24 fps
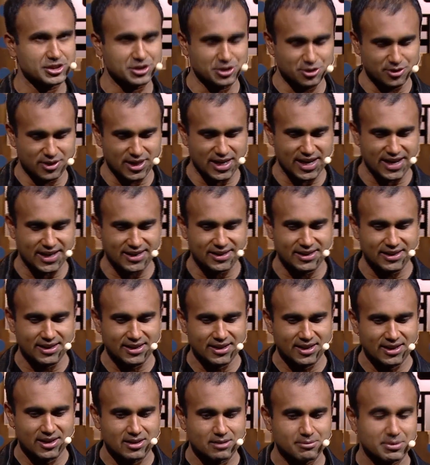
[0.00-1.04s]
to do that.
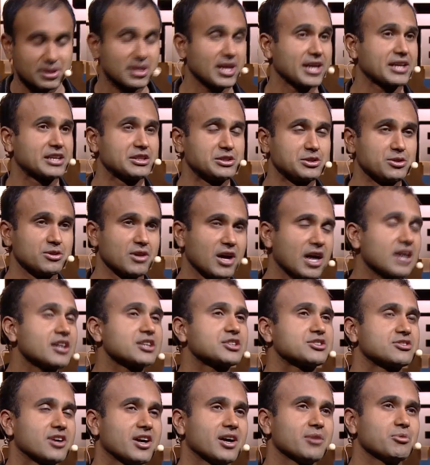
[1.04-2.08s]
But I could do
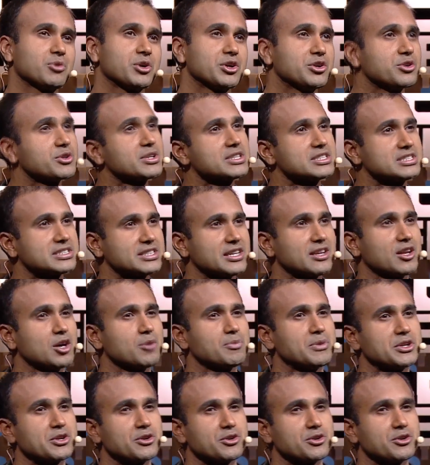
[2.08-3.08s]
Locatron, where you can still open